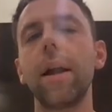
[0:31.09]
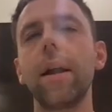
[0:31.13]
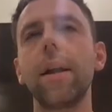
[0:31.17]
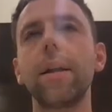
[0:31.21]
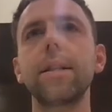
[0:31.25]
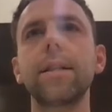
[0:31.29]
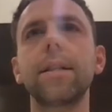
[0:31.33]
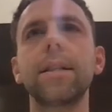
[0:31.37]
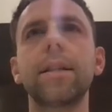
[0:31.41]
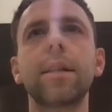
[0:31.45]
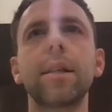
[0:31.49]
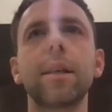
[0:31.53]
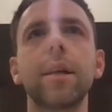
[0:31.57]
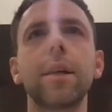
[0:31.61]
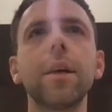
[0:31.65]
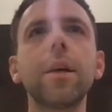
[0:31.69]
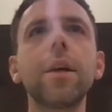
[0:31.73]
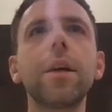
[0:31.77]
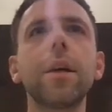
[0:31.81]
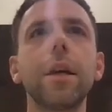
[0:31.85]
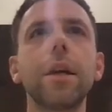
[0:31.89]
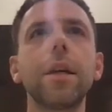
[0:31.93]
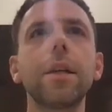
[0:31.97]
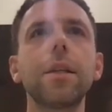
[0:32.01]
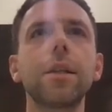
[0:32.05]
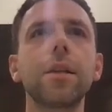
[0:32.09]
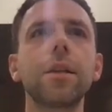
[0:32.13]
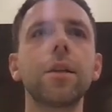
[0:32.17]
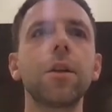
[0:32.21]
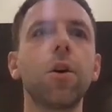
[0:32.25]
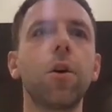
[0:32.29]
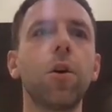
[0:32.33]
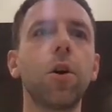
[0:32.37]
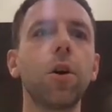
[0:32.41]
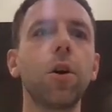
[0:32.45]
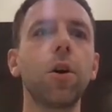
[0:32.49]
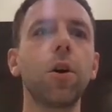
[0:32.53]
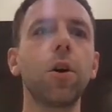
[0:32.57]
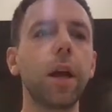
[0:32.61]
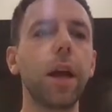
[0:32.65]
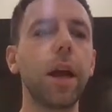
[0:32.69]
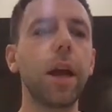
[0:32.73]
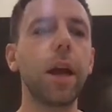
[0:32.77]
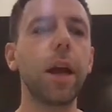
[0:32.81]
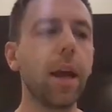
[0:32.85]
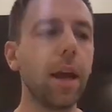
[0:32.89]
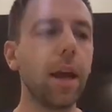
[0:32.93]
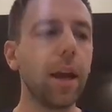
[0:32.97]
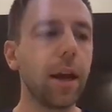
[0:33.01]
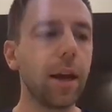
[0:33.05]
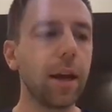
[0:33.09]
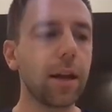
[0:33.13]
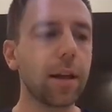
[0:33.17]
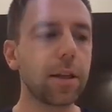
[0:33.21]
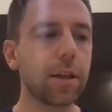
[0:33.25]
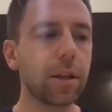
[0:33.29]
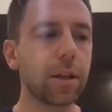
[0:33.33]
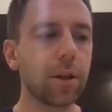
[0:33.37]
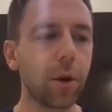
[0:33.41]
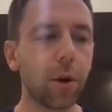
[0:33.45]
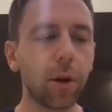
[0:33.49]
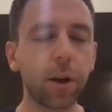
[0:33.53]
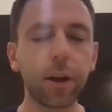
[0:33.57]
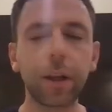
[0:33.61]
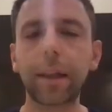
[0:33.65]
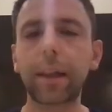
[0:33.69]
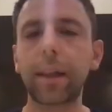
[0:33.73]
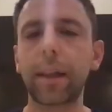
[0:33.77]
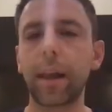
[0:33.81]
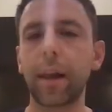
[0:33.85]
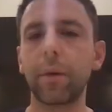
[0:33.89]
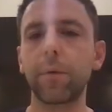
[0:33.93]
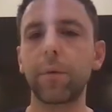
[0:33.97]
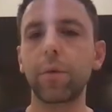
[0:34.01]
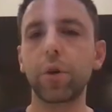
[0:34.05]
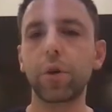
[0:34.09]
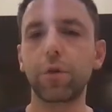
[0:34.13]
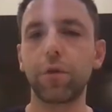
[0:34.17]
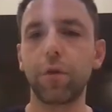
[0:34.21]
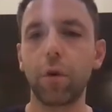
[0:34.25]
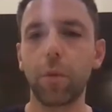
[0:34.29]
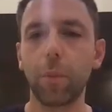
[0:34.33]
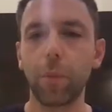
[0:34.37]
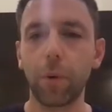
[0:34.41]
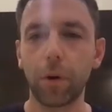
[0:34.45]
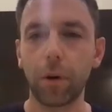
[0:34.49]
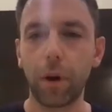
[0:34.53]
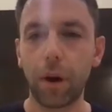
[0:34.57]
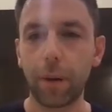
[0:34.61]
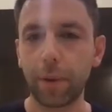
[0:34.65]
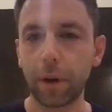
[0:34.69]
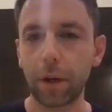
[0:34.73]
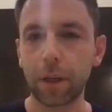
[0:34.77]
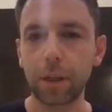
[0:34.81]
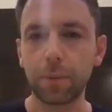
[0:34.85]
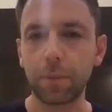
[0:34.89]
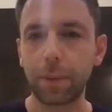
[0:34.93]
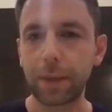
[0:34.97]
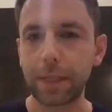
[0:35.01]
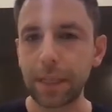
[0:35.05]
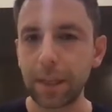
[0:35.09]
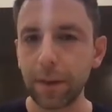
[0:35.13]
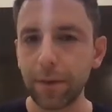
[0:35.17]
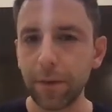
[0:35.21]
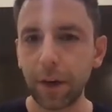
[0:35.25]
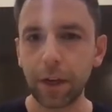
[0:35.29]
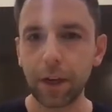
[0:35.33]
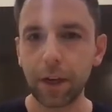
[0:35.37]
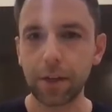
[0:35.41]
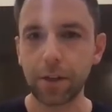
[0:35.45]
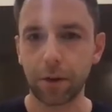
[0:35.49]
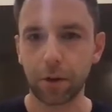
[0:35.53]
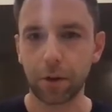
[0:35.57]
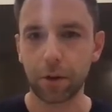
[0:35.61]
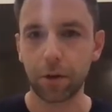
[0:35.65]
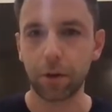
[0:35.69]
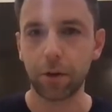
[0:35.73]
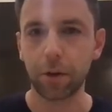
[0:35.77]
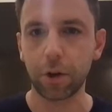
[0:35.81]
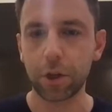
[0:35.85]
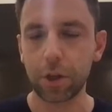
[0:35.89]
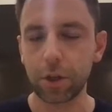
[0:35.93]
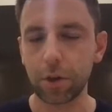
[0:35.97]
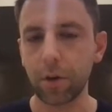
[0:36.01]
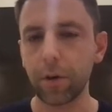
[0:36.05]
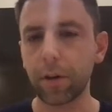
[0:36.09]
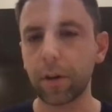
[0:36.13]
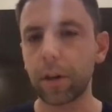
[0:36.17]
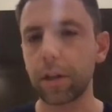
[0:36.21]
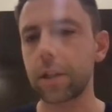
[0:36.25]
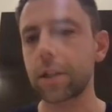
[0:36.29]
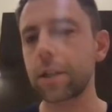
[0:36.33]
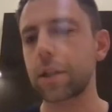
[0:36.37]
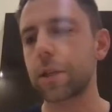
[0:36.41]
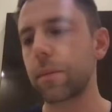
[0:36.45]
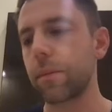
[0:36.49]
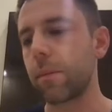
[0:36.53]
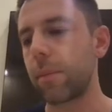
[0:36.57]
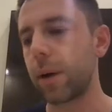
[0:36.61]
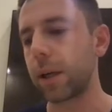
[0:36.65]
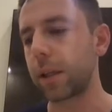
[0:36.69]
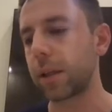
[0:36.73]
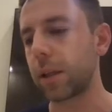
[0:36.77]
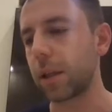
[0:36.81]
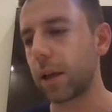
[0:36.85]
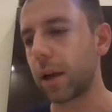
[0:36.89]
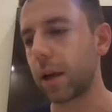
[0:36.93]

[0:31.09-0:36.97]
zkSync is not a circuit language for programming specifically zero-knowledge circuits, but